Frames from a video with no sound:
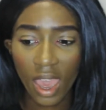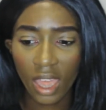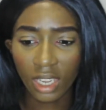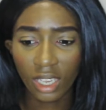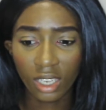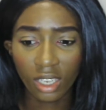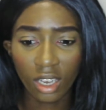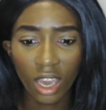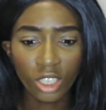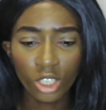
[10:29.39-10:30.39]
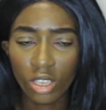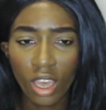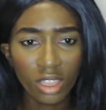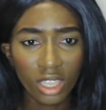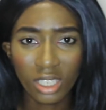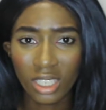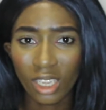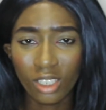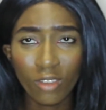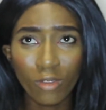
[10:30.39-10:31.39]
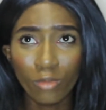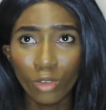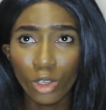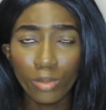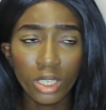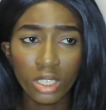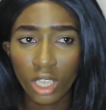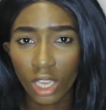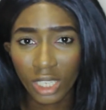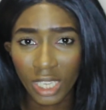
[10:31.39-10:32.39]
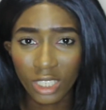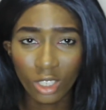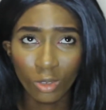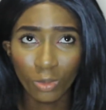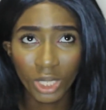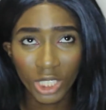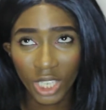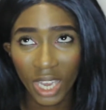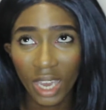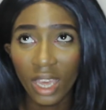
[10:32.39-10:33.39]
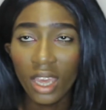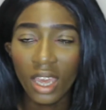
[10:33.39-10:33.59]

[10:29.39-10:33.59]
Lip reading: And like I just heard things like different rumours circulating on WeChat,